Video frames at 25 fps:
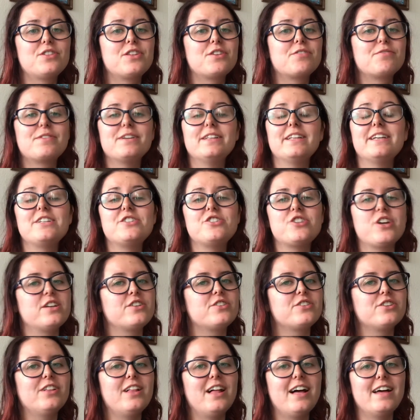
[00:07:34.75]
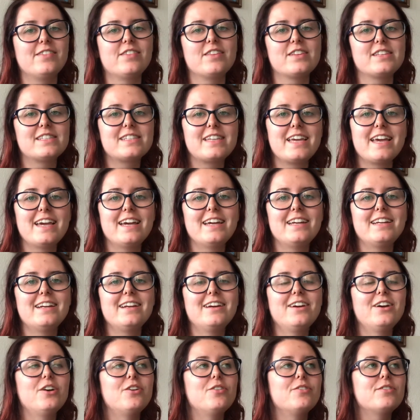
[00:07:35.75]
They're really gentle on the skin,
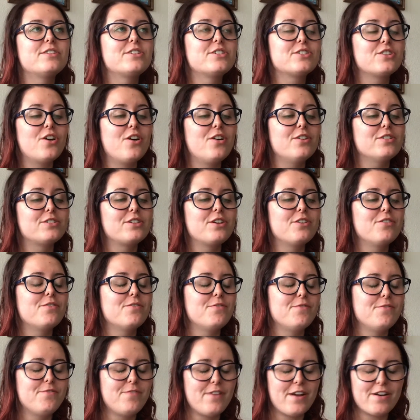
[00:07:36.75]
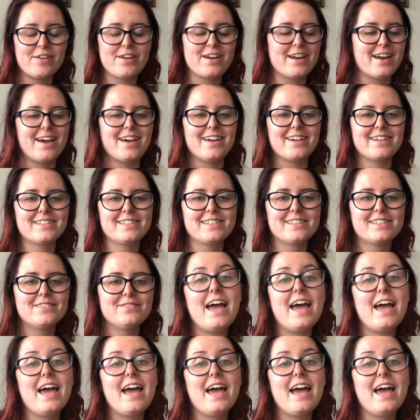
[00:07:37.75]
which is also very nice.